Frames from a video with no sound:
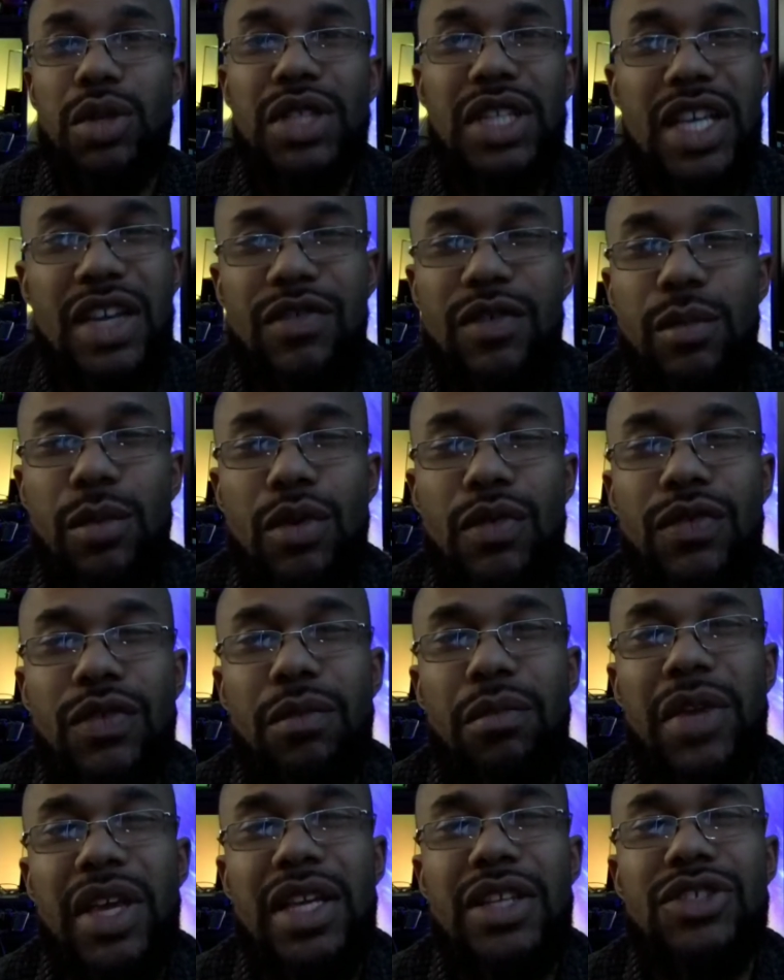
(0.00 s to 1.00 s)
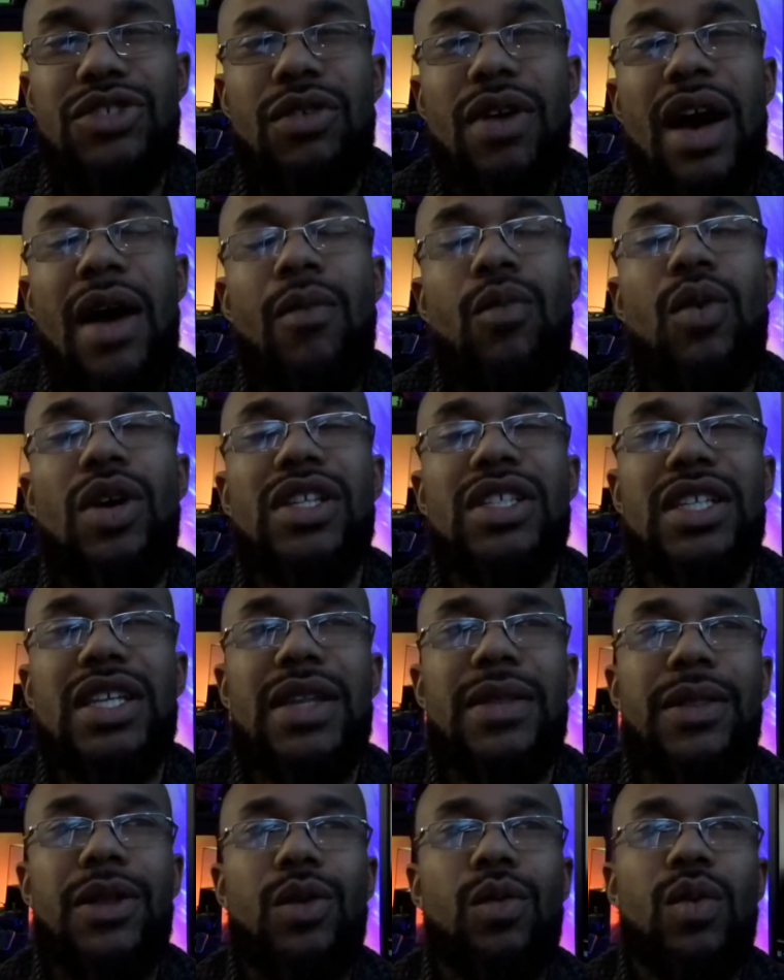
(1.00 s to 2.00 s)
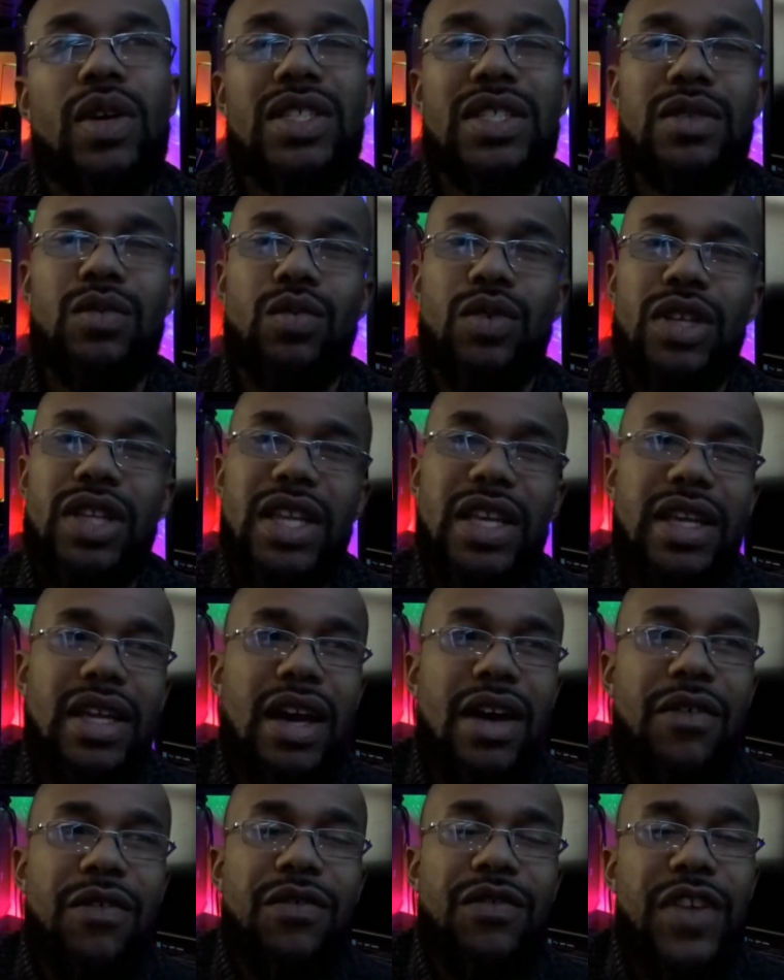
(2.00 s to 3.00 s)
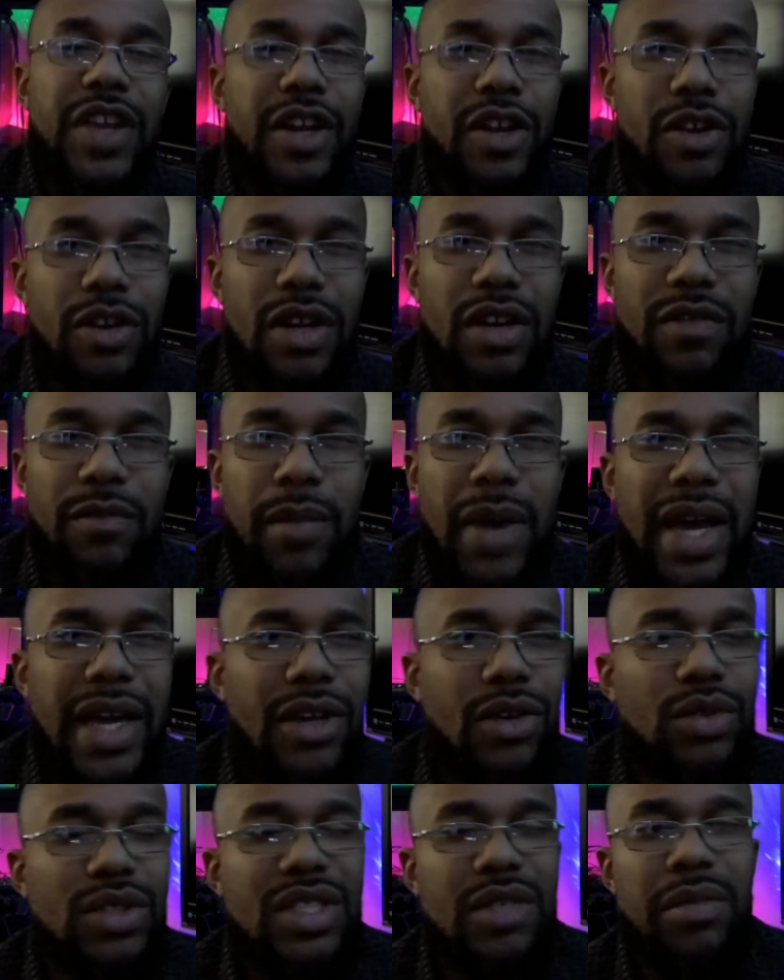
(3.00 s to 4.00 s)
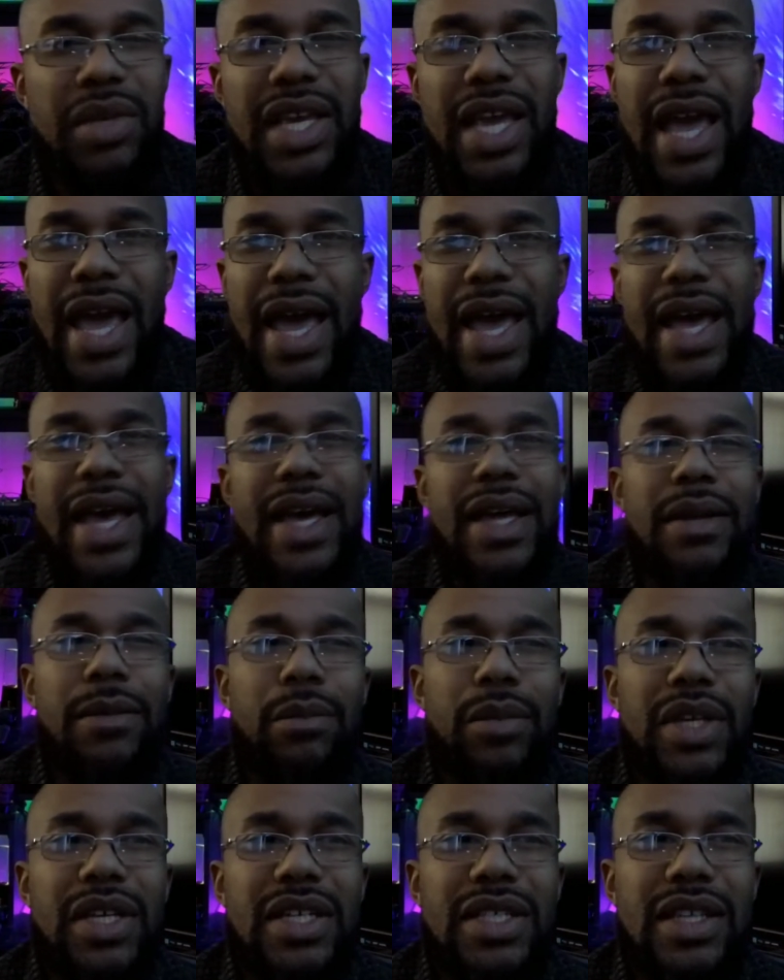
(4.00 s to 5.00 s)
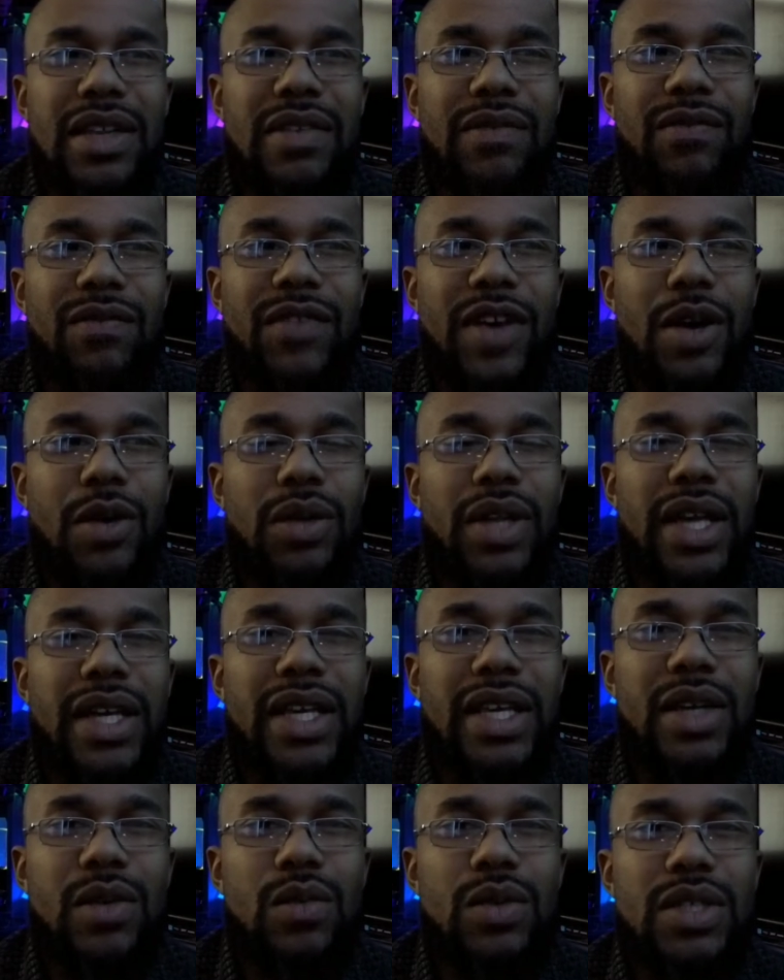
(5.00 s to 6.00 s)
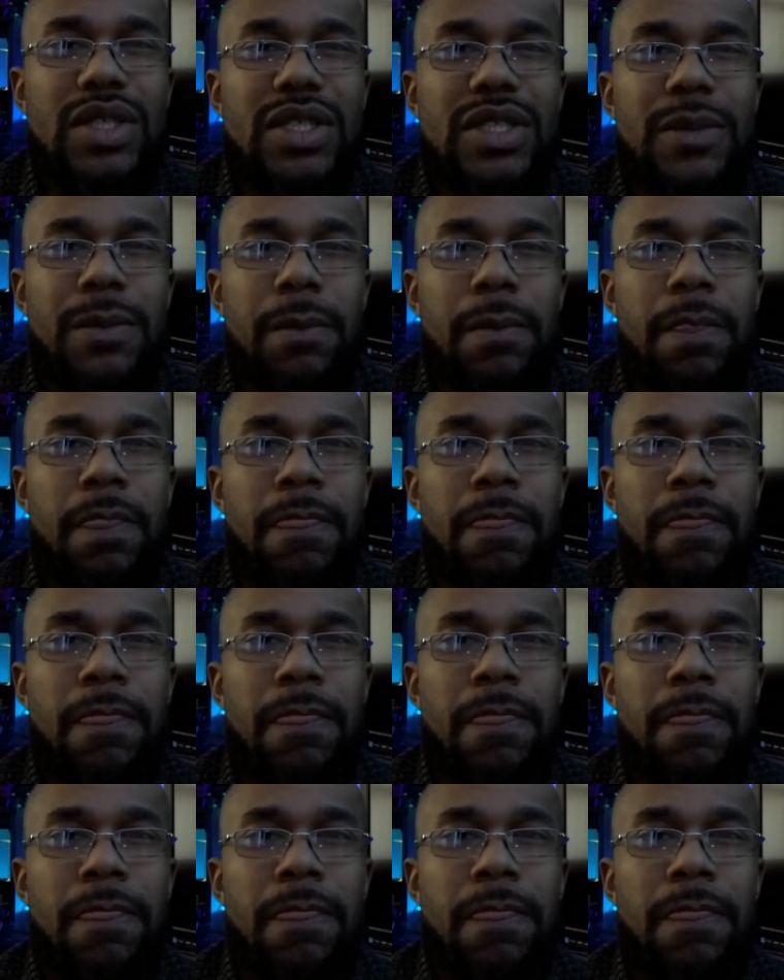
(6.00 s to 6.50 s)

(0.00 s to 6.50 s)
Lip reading: believable for me. So there wasn't really a fear of Michael to be had, because it felt like he was